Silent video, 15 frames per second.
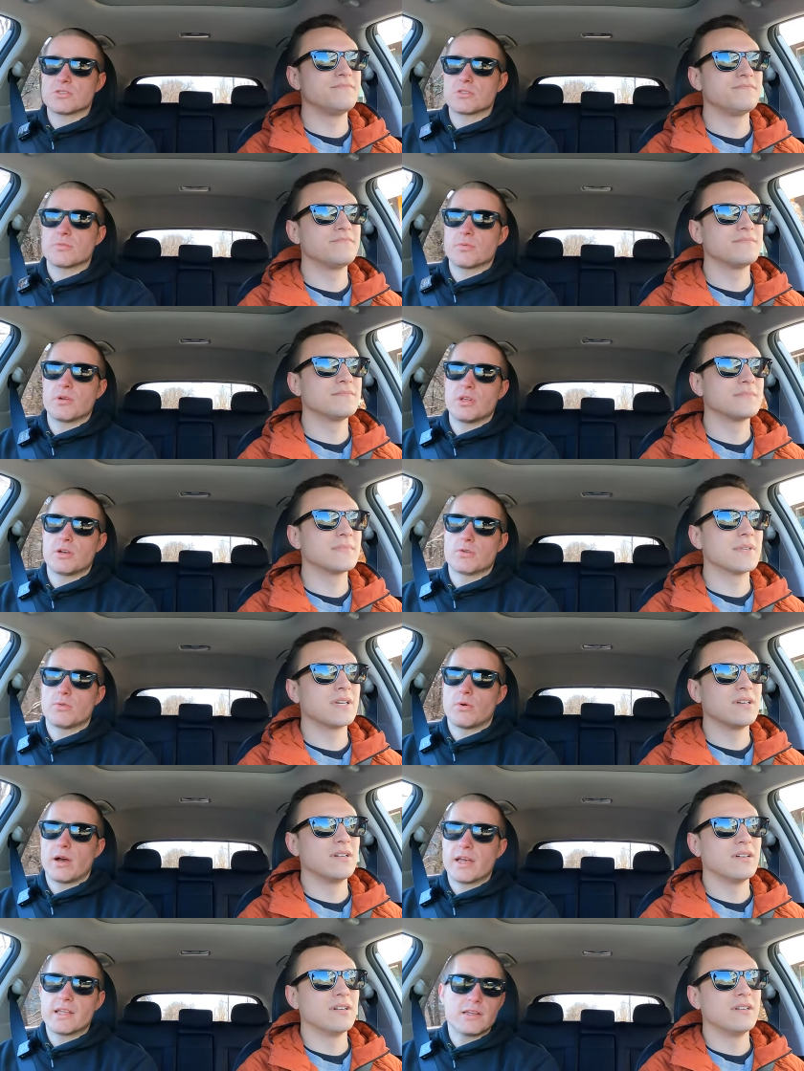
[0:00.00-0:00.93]
Speaker 1: It's also pretty
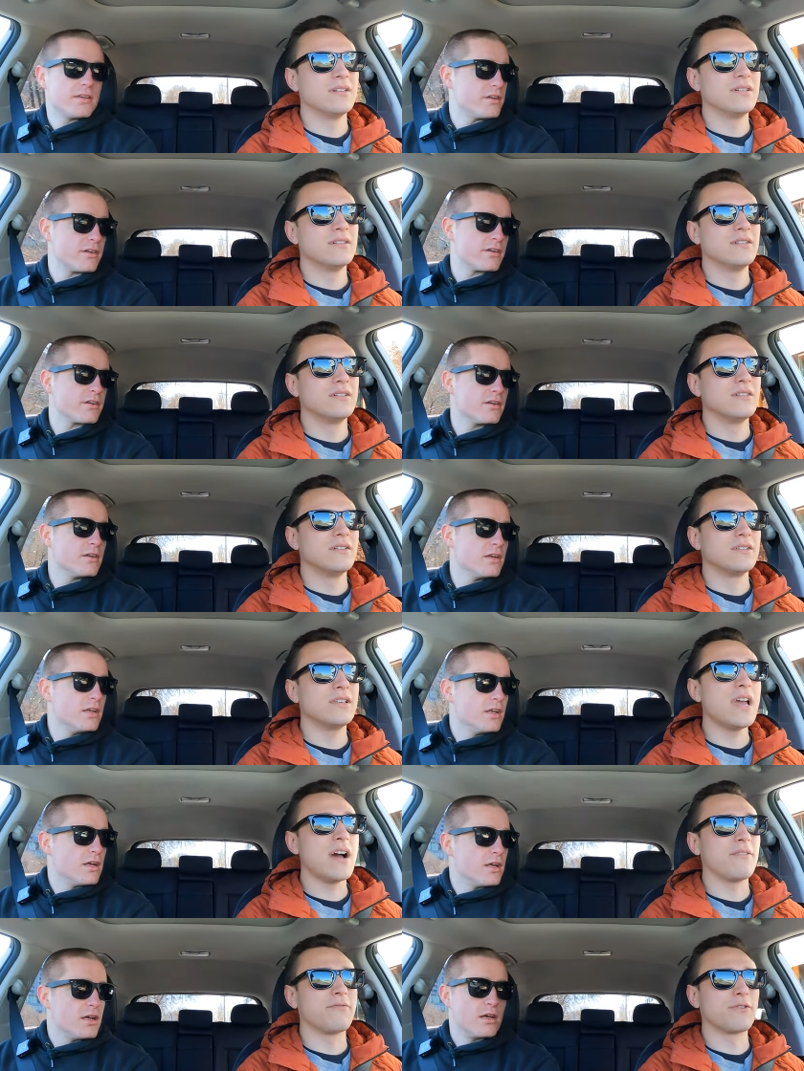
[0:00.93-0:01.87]
quiet in here.
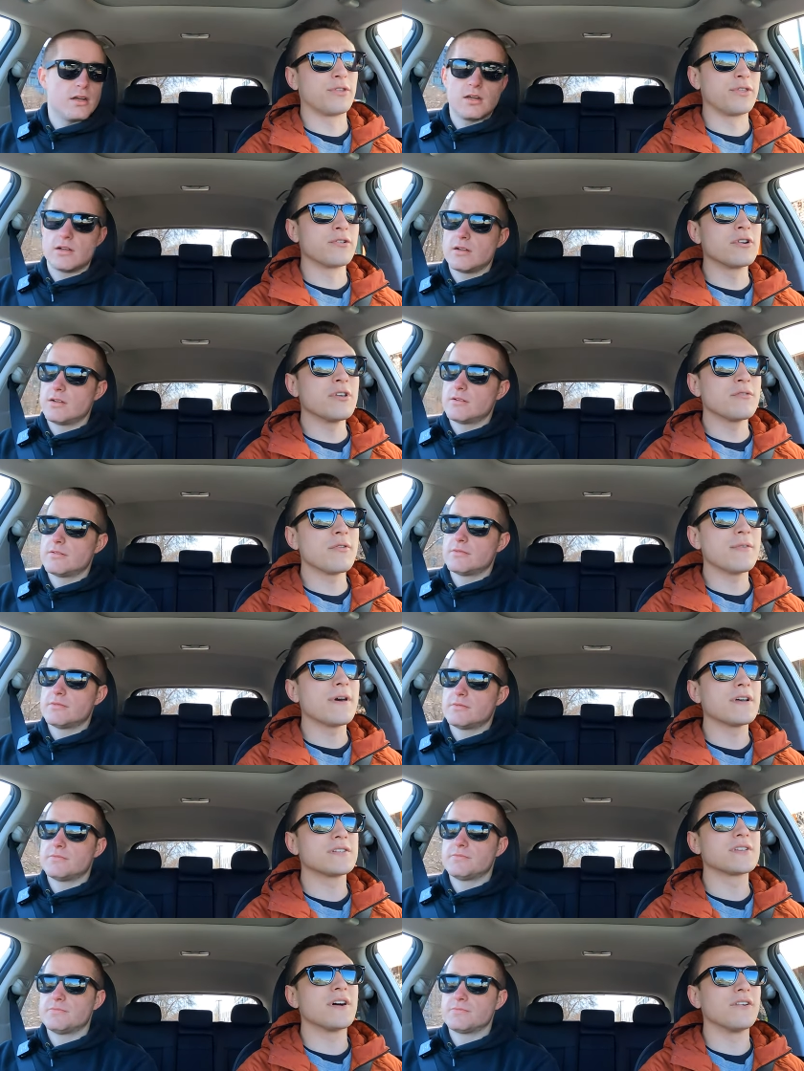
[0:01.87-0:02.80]
Speaker 2: Yeah, for
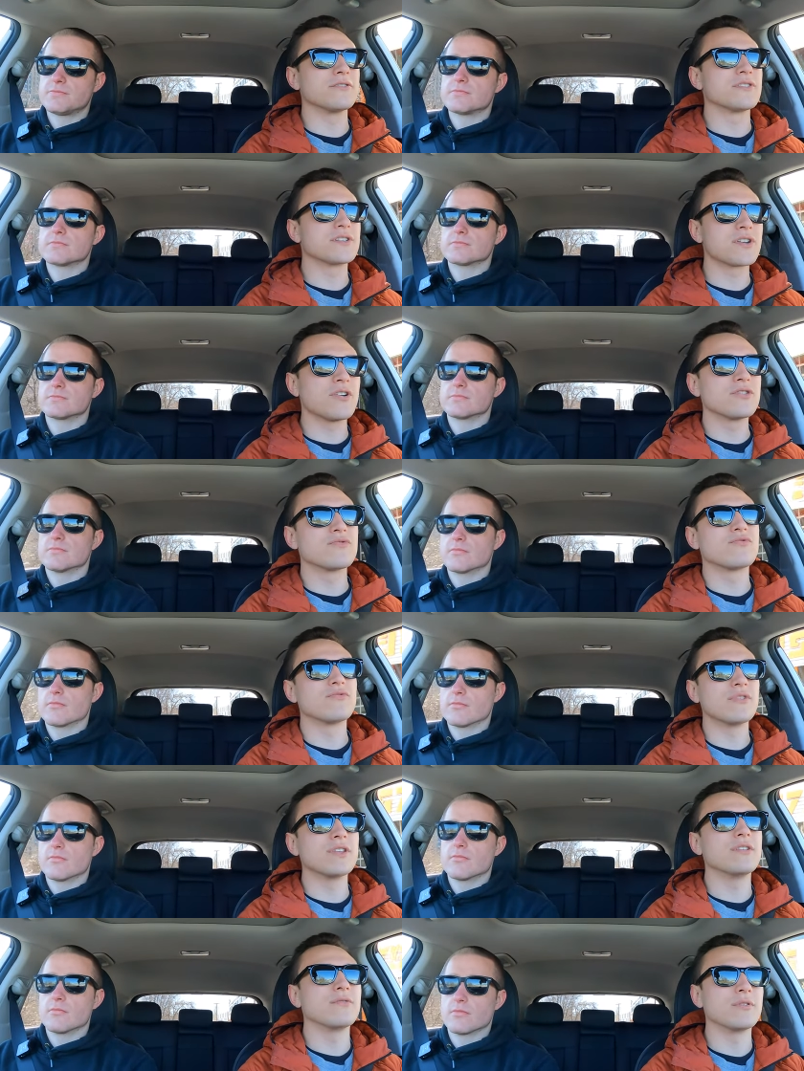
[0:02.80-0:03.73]
$33,000, this car is
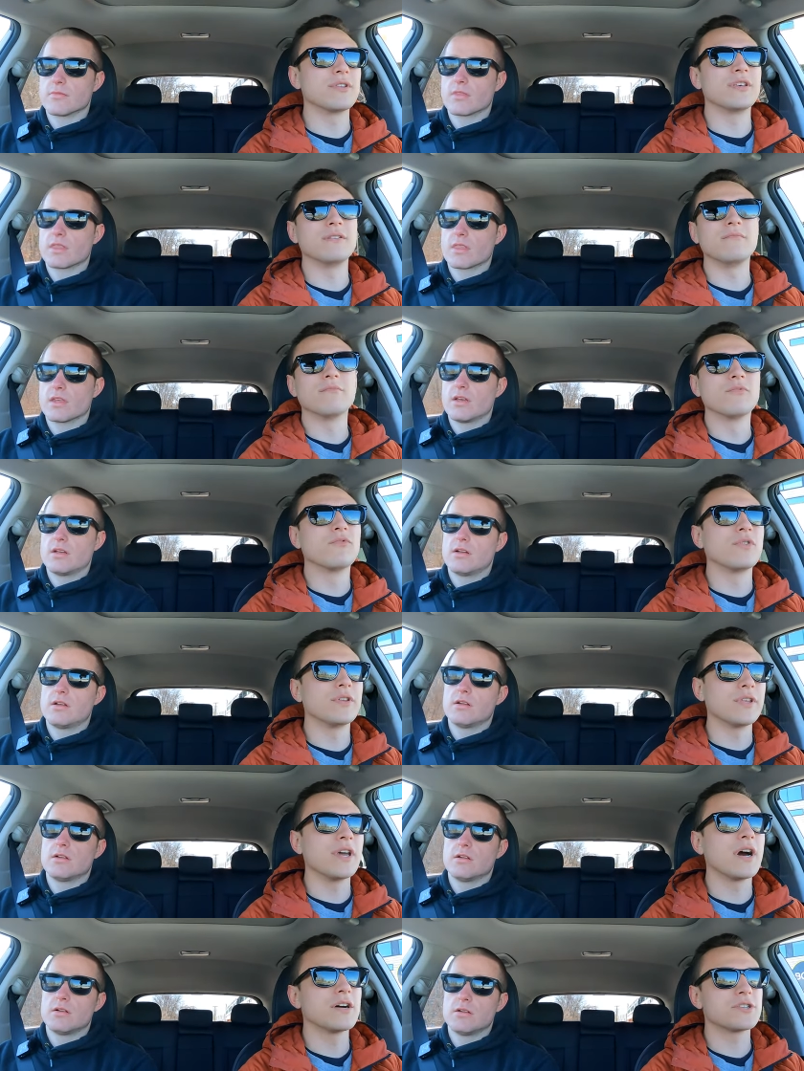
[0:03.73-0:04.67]
really, really,
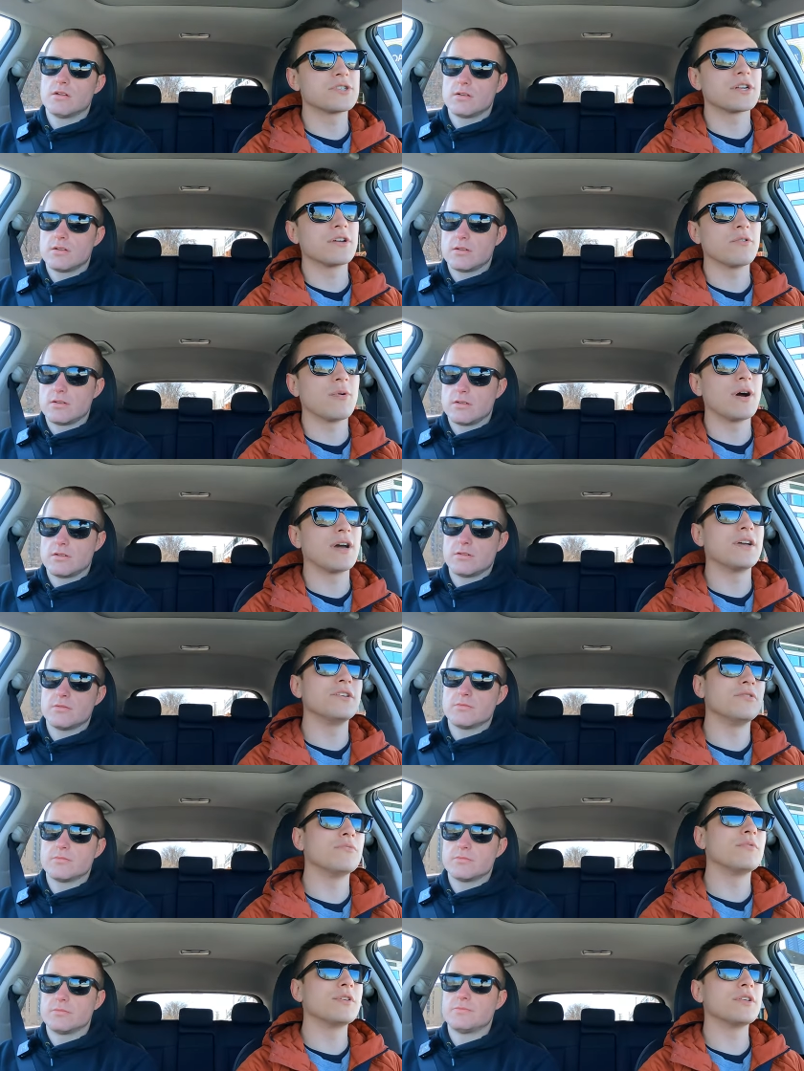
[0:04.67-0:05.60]
really hushed and
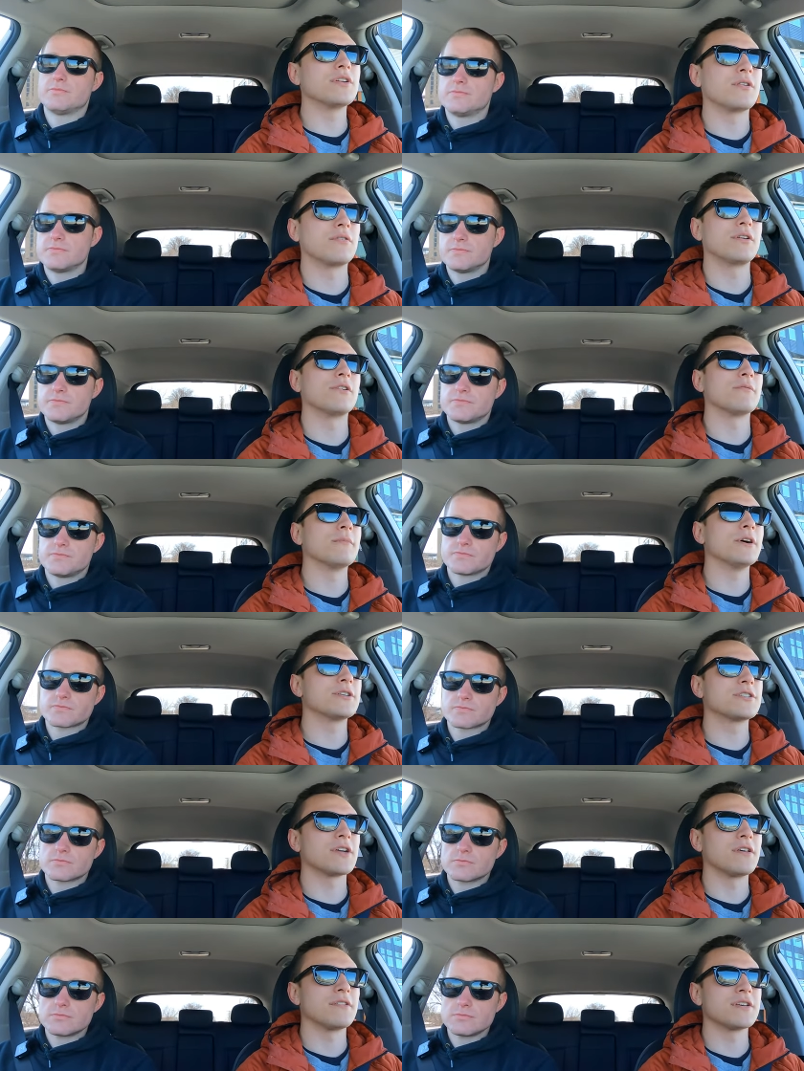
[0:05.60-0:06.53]
quiet. You really don't hear
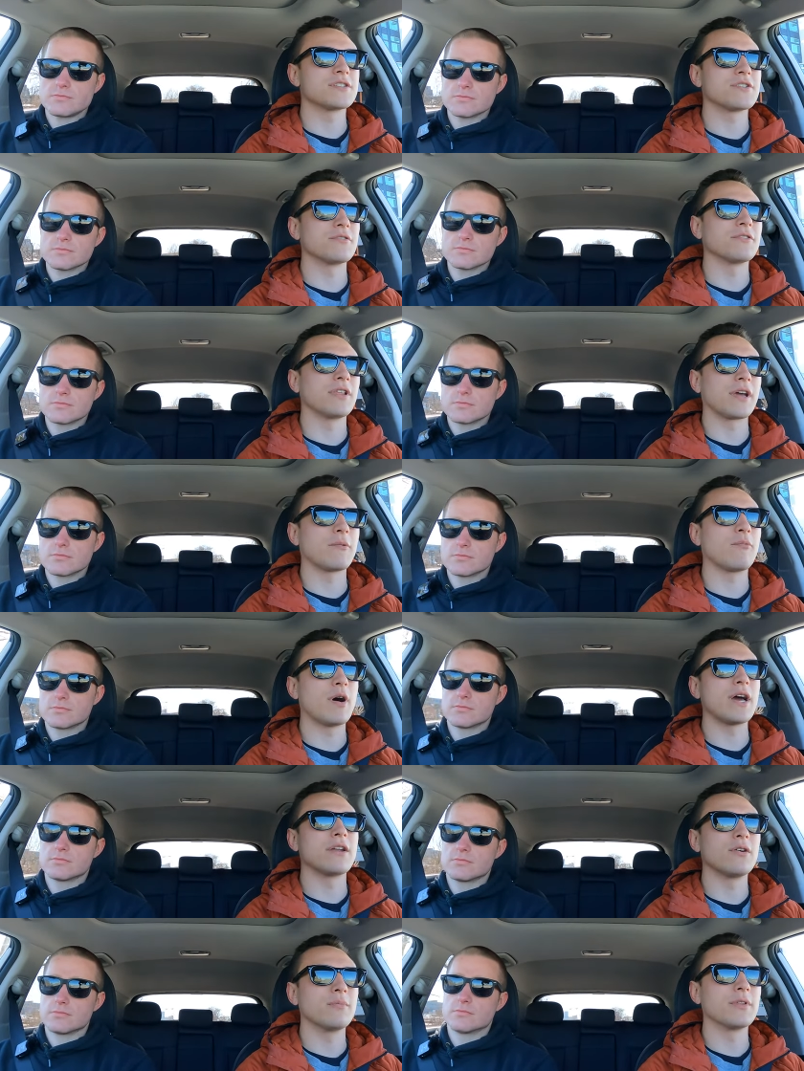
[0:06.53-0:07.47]
much unless you're like wide